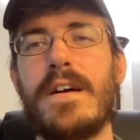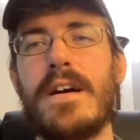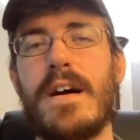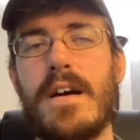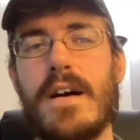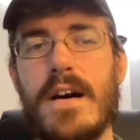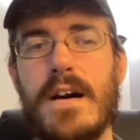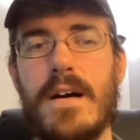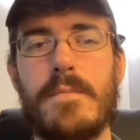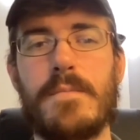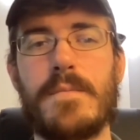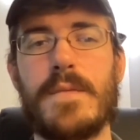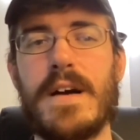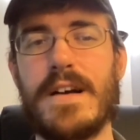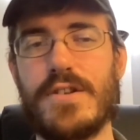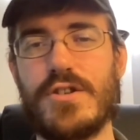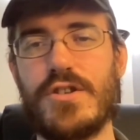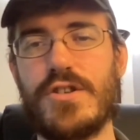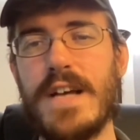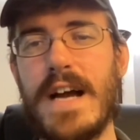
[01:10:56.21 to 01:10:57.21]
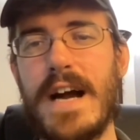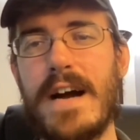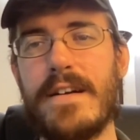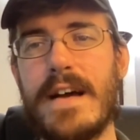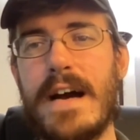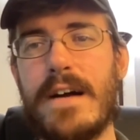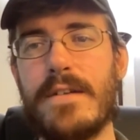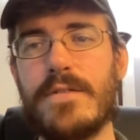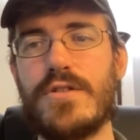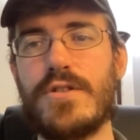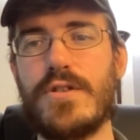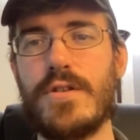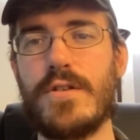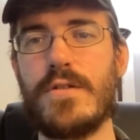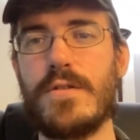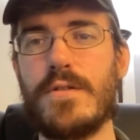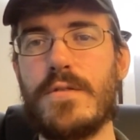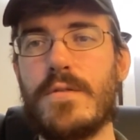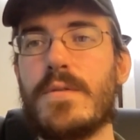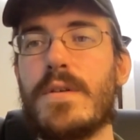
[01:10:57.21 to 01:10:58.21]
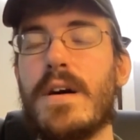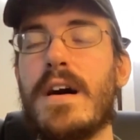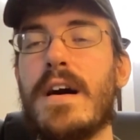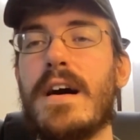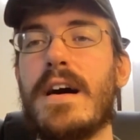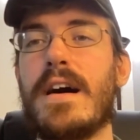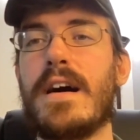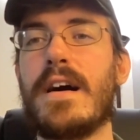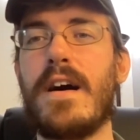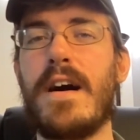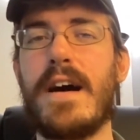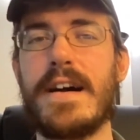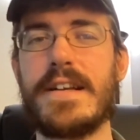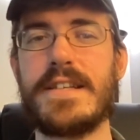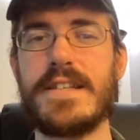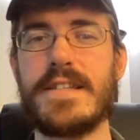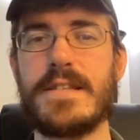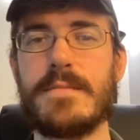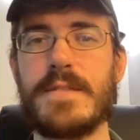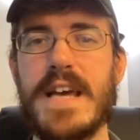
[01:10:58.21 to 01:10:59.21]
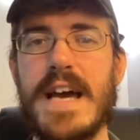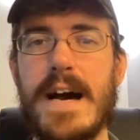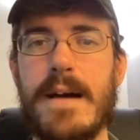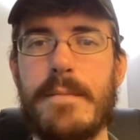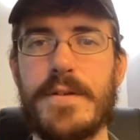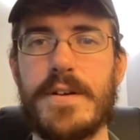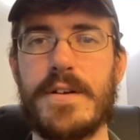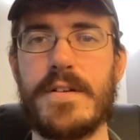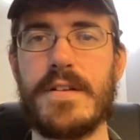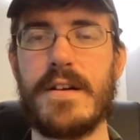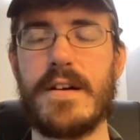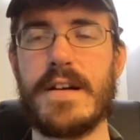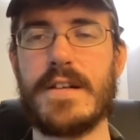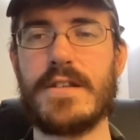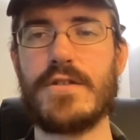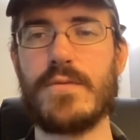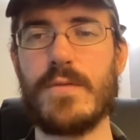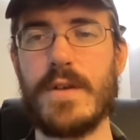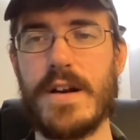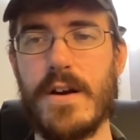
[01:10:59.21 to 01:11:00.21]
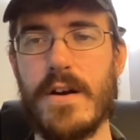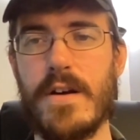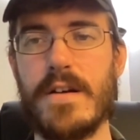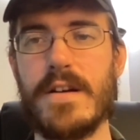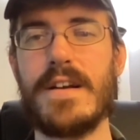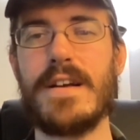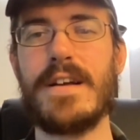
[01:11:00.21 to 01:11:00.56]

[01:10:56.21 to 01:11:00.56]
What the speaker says: a shout out to Autism Capital on Twitter.